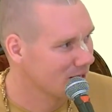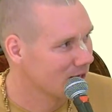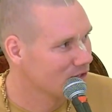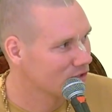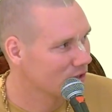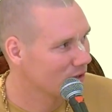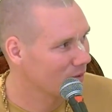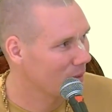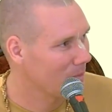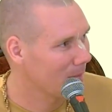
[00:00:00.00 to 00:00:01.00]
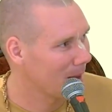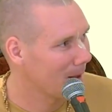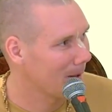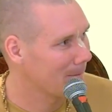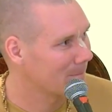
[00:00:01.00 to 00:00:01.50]
So
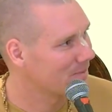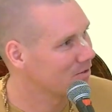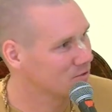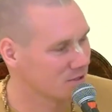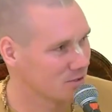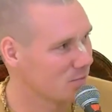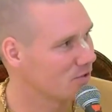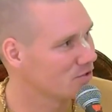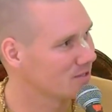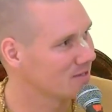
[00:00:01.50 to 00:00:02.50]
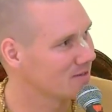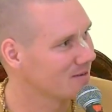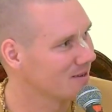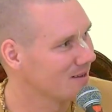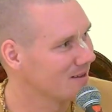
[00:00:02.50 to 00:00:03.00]
there's this person
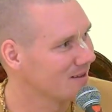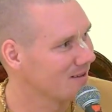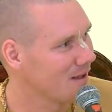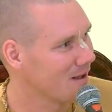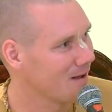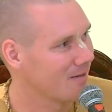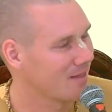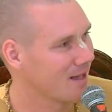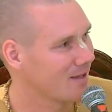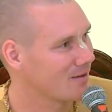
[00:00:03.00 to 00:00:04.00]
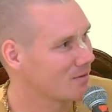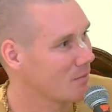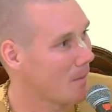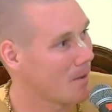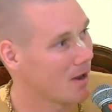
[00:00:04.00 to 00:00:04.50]
that
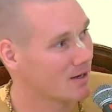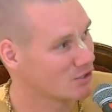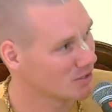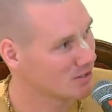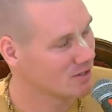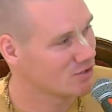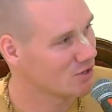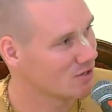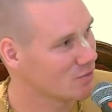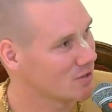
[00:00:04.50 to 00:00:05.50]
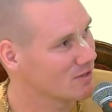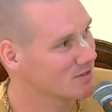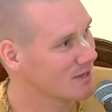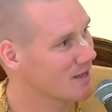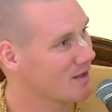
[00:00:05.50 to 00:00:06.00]
bought a Chaitanya Charitamrita
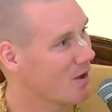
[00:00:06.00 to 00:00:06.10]
set